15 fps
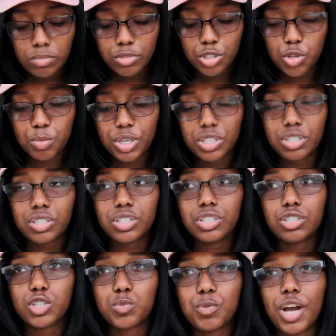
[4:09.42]
So basically
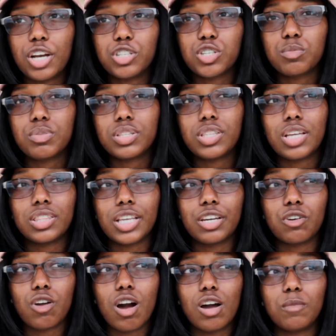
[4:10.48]
it's just pressure, but then
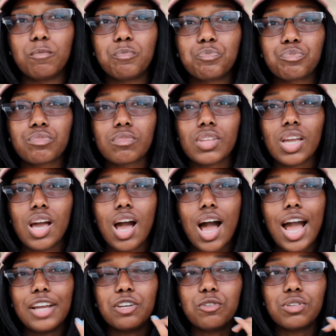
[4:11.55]
later on
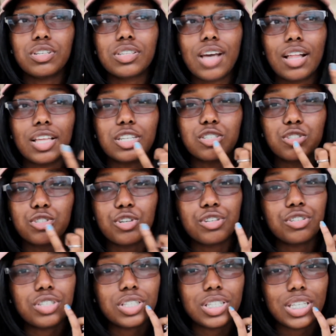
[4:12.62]
I noticed that like
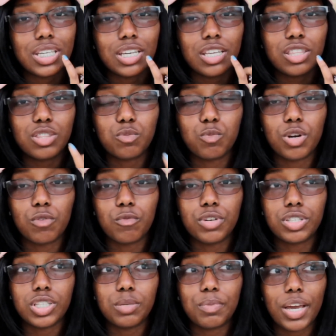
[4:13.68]
certain teeth were
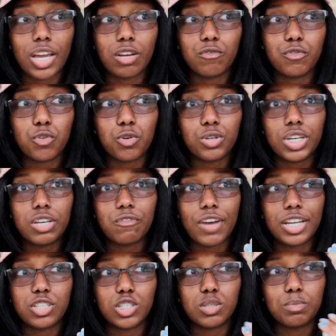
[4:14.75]
really painful if
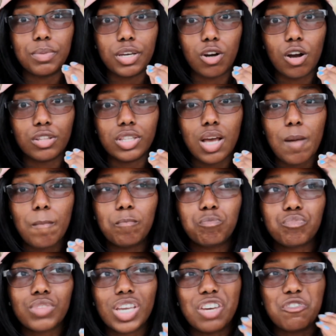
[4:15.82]
I just bit on them.
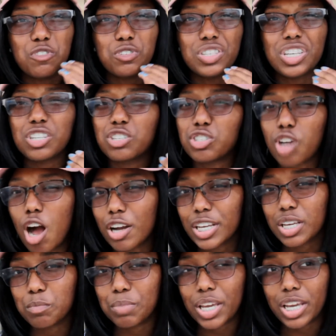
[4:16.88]
It feels like a
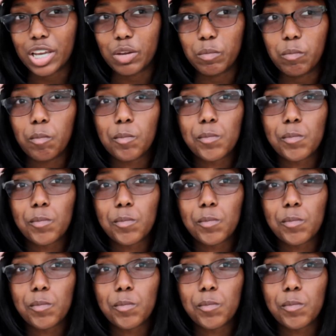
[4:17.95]
shocking pain.